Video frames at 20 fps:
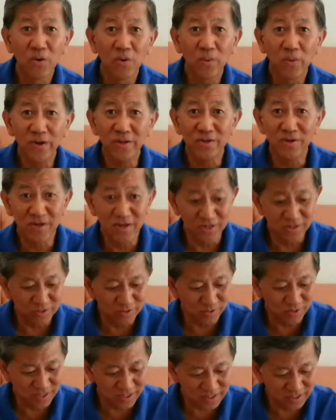What you can
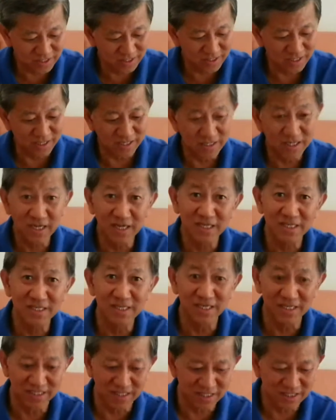do is take a
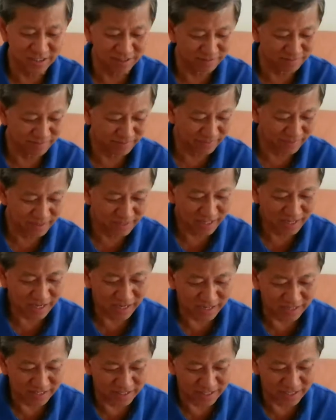scissors
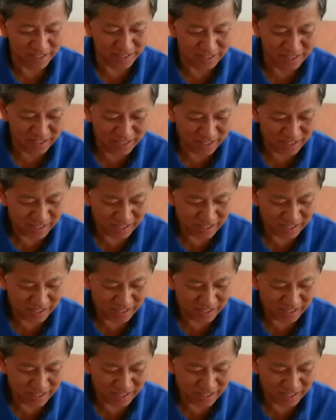and then